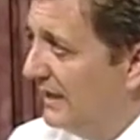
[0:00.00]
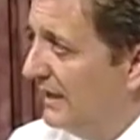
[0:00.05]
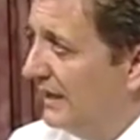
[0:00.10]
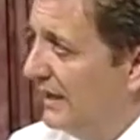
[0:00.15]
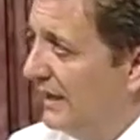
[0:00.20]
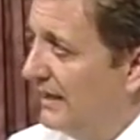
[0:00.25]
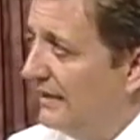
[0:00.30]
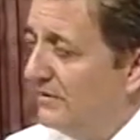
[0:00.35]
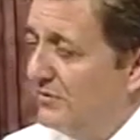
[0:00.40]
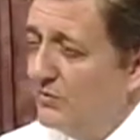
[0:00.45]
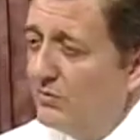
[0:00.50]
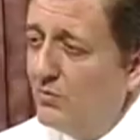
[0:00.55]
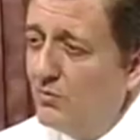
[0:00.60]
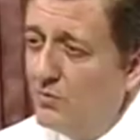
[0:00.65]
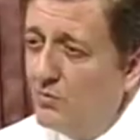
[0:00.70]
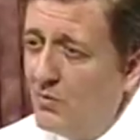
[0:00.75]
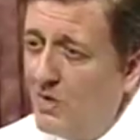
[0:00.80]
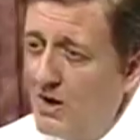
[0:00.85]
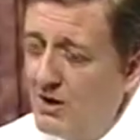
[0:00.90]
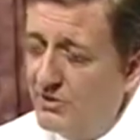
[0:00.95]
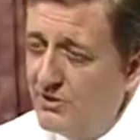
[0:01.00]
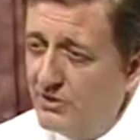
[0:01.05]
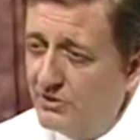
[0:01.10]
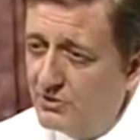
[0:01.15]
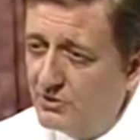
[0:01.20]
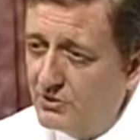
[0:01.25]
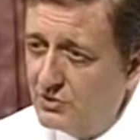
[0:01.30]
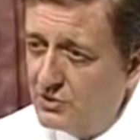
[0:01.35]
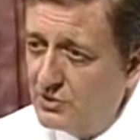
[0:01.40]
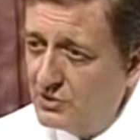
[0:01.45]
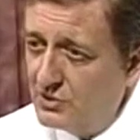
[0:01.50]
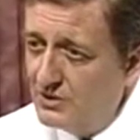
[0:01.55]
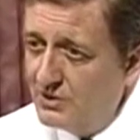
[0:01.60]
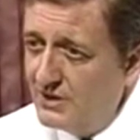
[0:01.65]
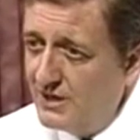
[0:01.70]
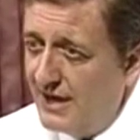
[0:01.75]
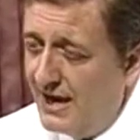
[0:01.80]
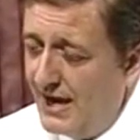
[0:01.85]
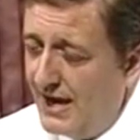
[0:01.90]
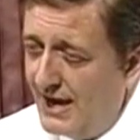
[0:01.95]
And while
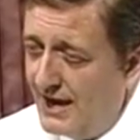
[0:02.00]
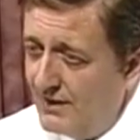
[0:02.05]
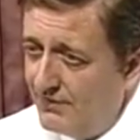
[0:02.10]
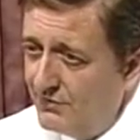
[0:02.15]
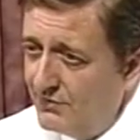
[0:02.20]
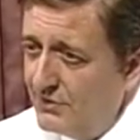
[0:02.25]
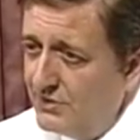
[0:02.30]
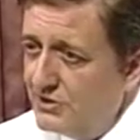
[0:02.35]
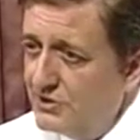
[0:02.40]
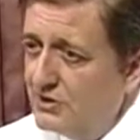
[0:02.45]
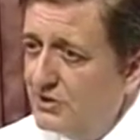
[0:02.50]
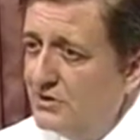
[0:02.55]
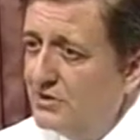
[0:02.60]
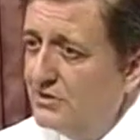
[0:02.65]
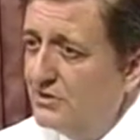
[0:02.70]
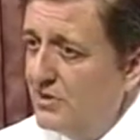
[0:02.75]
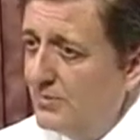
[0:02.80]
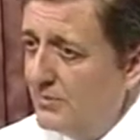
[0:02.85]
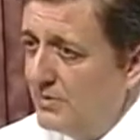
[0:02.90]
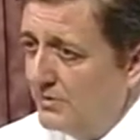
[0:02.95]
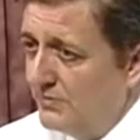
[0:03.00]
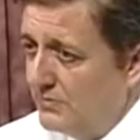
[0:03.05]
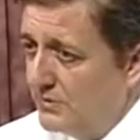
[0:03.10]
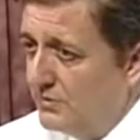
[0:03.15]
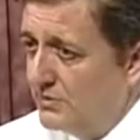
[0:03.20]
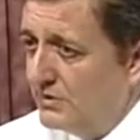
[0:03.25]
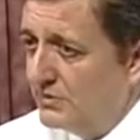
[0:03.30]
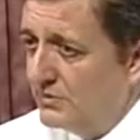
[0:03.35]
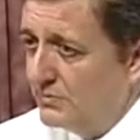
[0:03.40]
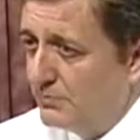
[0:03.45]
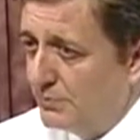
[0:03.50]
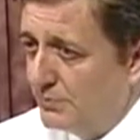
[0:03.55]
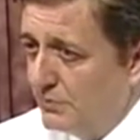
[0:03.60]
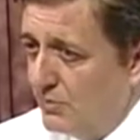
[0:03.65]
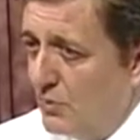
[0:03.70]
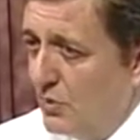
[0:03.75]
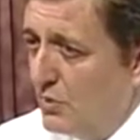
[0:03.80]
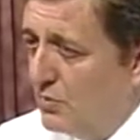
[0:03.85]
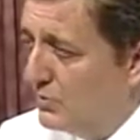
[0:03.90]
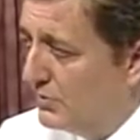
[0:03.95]
the average number of units per
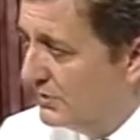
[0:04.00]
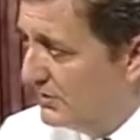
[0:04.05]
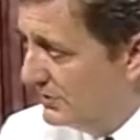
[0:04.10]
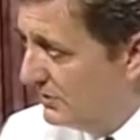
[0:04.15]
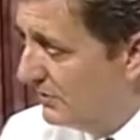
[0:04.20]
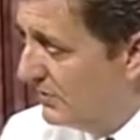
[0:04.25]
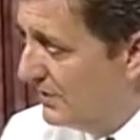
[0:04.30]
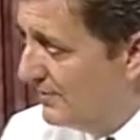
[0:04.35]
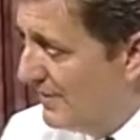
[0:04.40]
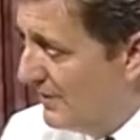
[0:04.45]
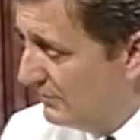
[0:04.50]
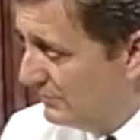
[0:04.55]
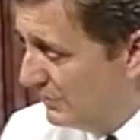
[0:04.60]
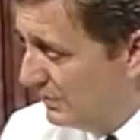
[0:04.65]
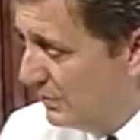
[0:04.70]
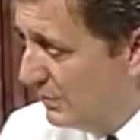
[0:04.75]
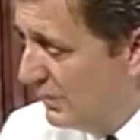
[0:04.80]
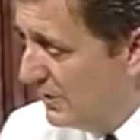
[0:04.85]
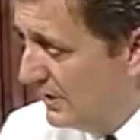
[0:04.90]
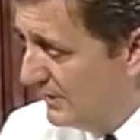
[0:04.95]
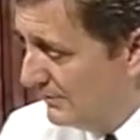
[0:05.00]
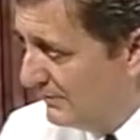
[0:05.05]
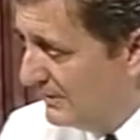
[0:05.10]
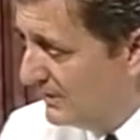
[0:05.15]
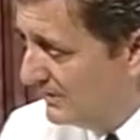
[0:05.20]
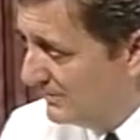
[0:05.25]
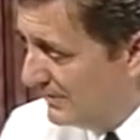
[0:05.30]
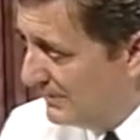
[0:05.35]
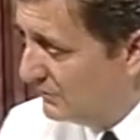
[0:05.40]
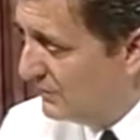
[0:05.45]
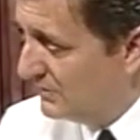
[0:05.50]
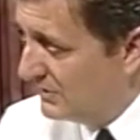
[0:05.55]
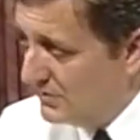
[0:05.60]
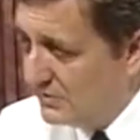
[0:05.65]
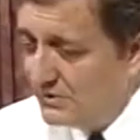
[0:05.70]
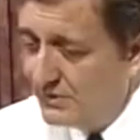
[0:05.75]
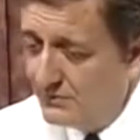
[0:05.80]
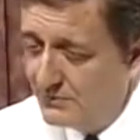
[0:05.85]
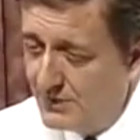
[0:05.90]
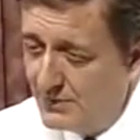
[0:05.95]
home would still come out to 1, because that's what the
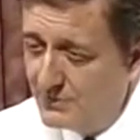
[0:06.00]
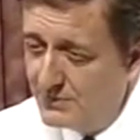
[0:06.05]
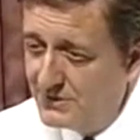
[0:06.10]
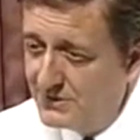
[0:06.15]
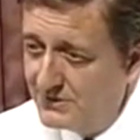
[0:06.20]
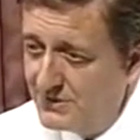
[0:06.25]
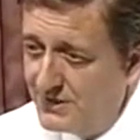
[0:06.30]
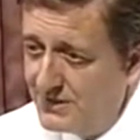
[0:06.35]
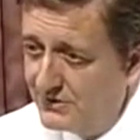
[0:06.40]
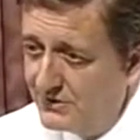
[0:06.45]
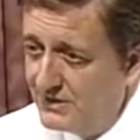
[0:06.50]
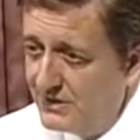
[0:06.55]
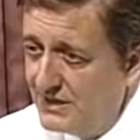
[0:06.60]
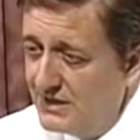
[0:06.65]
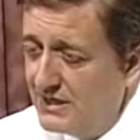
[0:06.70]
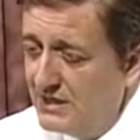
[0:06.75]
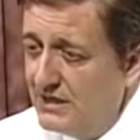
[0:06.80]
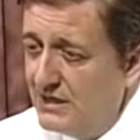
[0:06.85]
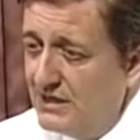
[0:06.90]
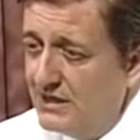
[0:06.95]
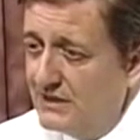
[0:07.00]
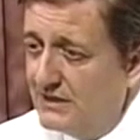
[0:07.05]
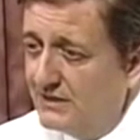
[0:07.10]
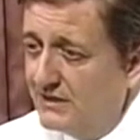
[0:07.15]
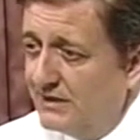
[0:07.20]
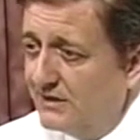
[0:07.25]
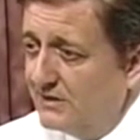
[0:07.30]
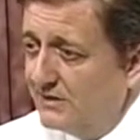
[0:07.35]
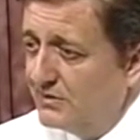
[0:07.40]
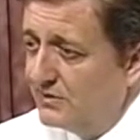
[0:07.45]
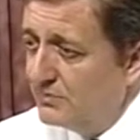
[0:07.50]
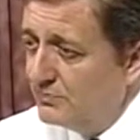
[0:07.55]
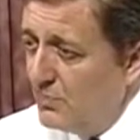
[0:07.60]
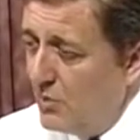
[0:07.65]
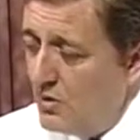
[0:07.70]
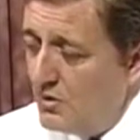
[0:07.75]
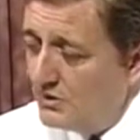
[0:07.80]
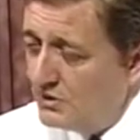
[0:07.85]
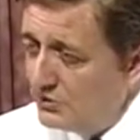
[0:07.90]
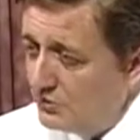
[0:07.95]
unit represents, that the
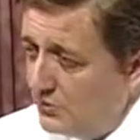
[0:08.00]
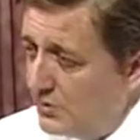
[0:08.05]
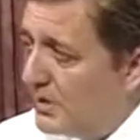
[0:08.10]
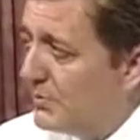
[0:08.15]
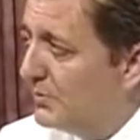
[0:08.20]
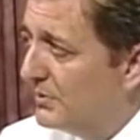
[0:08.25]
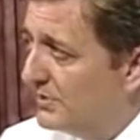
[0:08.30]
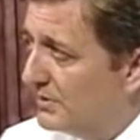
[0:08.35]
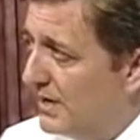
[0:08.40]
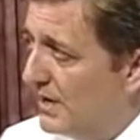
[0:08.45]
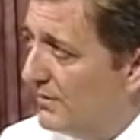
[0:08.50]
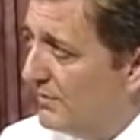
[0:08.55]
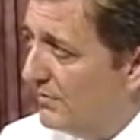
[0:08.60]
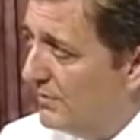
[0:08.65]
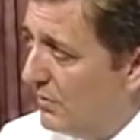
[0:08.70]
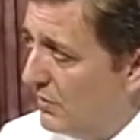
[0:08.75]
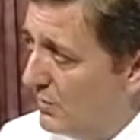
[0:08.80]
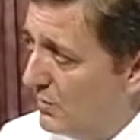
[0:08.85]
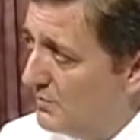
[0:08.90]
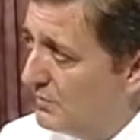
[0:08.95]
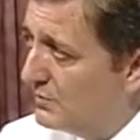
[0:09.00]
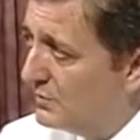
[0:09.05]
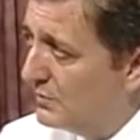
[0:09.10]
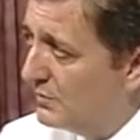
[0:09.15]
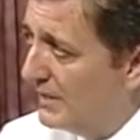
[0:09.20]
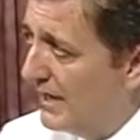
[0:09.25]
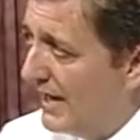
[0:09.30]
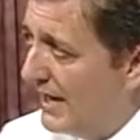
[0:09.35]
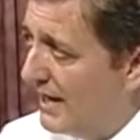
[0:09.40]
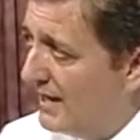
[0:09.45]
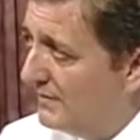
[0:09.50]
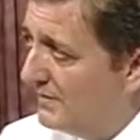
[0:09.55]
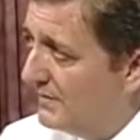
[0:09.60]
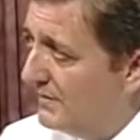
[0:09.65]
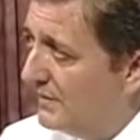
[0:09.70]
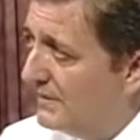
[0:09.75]
smallest 20% of homes would have